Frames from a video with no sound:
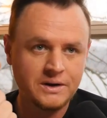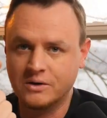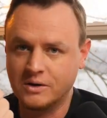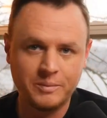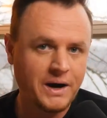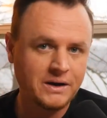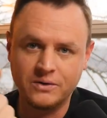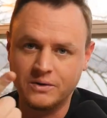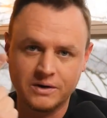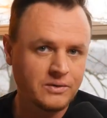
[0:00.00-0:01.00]
Apollo
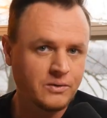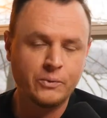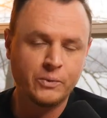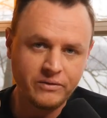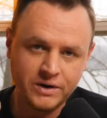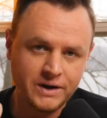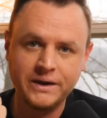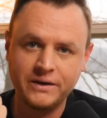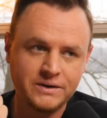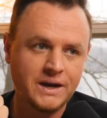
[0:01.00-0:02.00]
or wherever you're getting
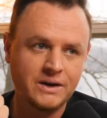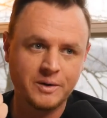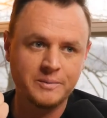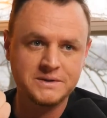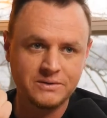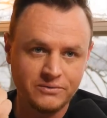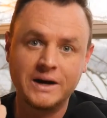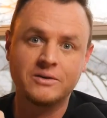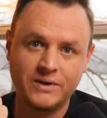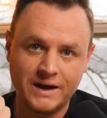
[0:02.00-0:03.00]
your data from, is to
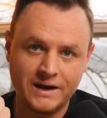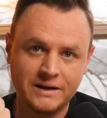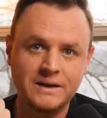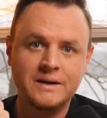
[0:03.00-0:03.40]
verify